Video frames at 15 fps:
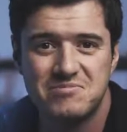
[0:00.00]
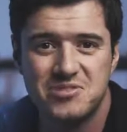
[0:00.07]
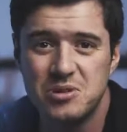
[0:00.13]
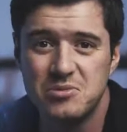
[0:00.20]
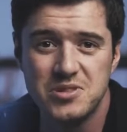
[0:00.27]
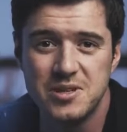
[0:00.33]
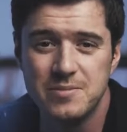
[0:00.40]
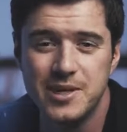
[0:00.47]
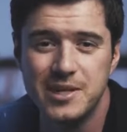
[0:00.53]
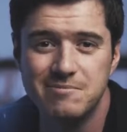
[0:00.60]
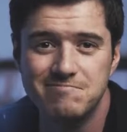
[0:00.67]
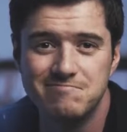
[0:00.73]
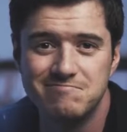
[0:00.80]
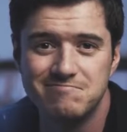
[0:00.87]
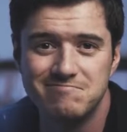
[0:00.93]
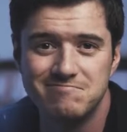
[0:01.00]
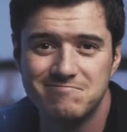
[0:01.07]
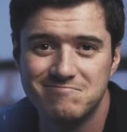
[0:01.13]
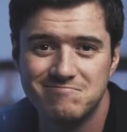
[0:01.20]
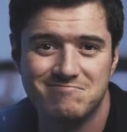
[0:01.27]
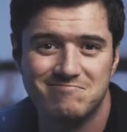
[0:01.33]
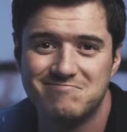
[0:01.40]
don't dim it.
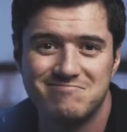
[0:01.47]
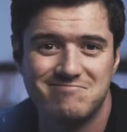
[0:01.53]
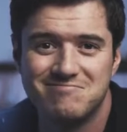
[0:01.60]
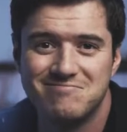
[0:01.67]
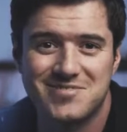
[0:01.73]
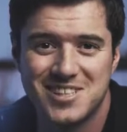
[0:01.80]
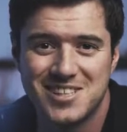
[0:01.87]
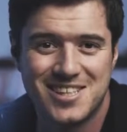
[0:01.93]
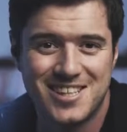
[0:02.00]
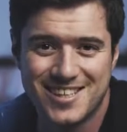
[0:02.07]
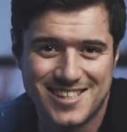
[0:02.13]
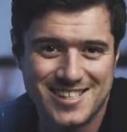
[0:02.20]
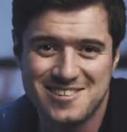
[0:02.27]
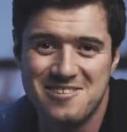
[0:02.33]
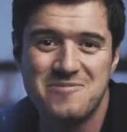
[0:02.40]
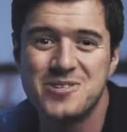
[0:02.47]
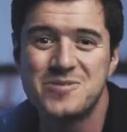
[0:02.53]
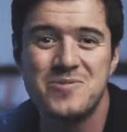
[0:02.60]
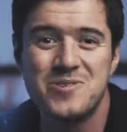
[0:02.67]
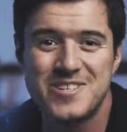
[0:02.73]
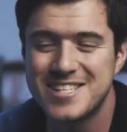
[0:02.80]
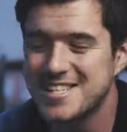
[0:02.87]
There's not much
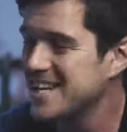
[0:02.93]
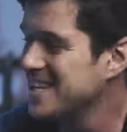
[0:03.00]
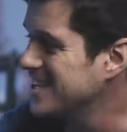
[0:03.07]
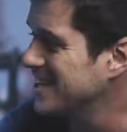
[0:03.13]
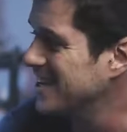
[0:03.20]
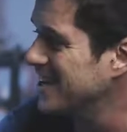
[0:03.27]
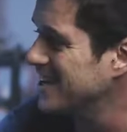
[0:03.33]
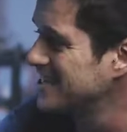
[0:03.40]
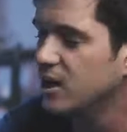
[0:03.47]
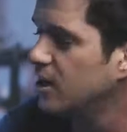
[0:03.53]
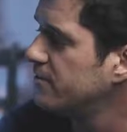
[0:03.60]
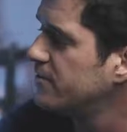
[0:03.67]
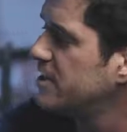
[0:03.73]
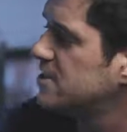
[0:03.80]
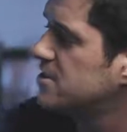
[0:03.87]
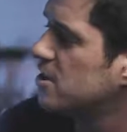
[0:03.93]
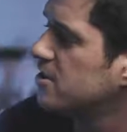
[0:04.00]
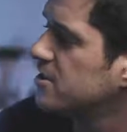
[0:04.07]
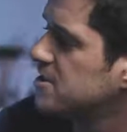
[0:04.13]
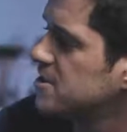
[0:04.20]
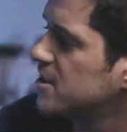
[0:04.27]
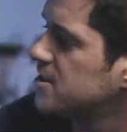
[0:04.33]
more to say than that. I love that it's got
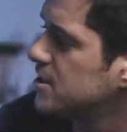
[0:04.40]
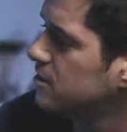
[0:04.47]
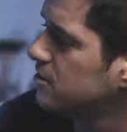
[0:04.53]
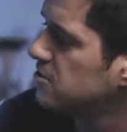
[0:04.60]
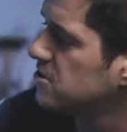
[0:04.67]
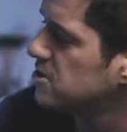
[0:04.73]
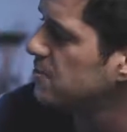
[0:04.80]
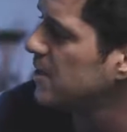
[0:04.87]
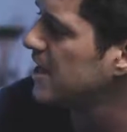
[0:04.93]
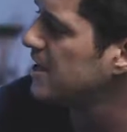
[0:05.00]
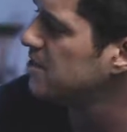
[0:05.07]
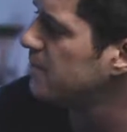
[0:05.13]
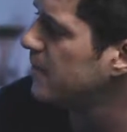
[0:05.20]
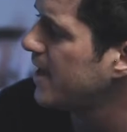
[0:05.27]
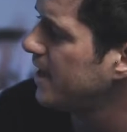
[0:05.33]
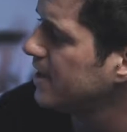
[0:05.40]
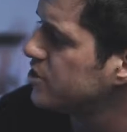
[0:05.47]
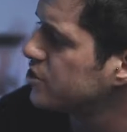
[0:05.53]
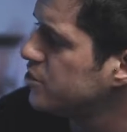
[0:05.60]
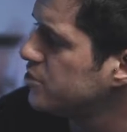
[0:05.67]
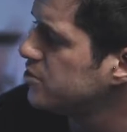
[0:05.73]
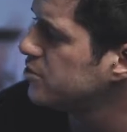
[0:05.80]
this nice little display in the back. It
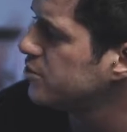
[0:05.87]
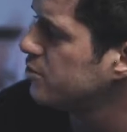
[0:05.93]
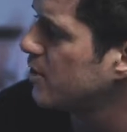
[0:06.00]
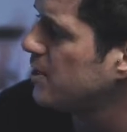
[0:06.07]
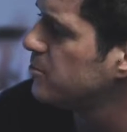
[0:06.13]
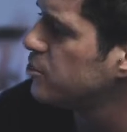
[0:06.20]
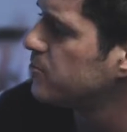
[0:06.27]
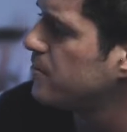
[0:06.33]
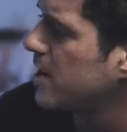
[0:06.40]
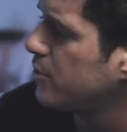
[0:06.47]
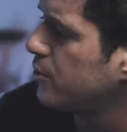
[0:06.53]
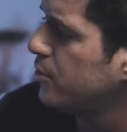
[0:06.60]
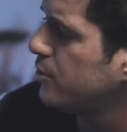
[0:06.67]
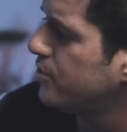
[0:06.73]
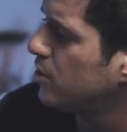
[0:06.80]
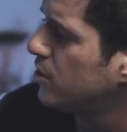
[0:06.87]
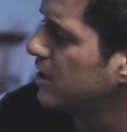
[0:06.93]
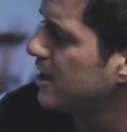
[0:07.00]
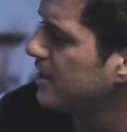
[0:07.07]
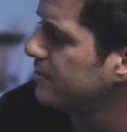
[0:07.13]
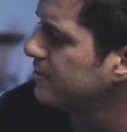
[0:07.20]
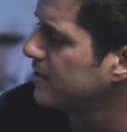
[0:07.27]
shows you how much battery you've got
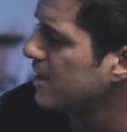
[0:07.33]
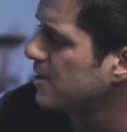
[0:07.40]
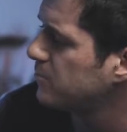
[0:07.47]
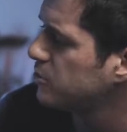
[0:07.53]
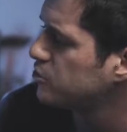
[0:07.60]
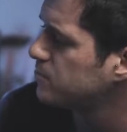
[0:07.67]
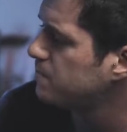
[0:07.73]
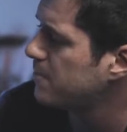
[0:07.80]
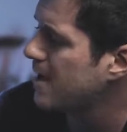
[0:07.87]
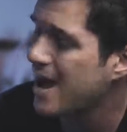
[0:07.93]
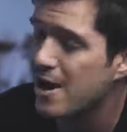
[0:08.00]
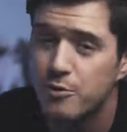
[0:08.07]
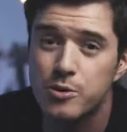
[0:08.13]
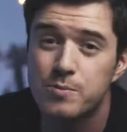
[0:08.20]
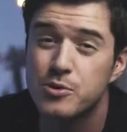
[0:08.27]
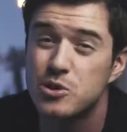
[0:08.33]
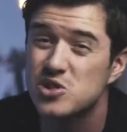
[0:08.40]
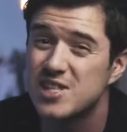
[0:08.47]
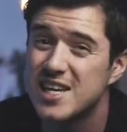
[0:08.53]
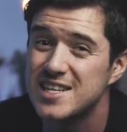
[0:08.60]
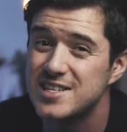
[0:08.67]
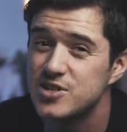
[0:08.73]
left, how much power
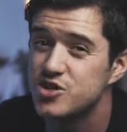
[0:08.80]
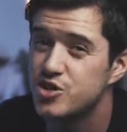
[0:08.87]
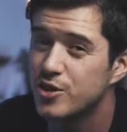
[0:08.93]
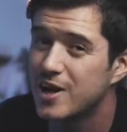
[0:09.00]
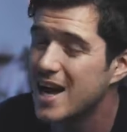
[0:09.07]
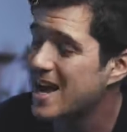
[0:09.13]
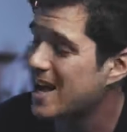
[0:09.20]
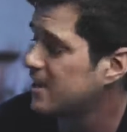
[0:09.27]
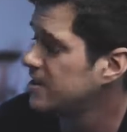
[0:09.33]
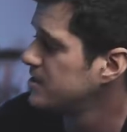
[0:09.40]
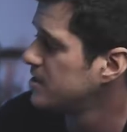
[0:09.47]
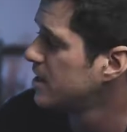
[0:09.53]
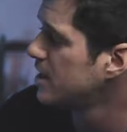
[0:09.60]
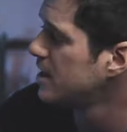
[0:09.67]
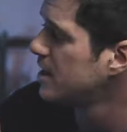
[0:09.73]
percentage you're at,